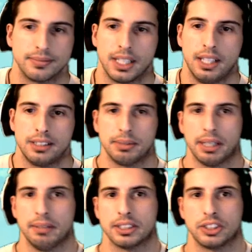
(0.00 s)

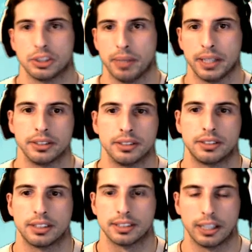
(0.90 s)
Sometimes it's just better
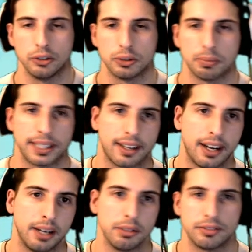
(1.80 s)
because I lose my
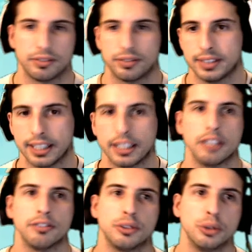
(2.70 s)
time of thinking
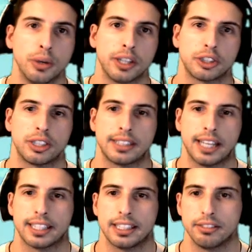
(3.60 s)
of who I should
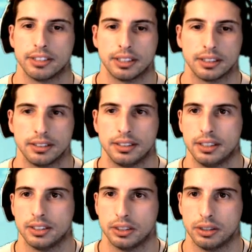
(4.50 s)
attack and everything.
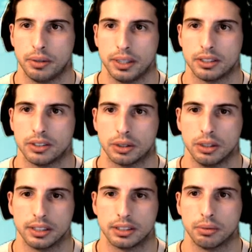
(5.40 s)
So you know what? Screw
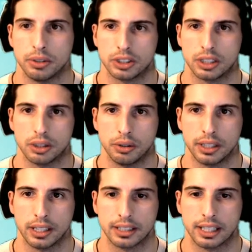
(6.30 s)
it. We're just gonna go in
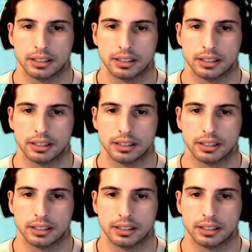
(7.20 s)
like that.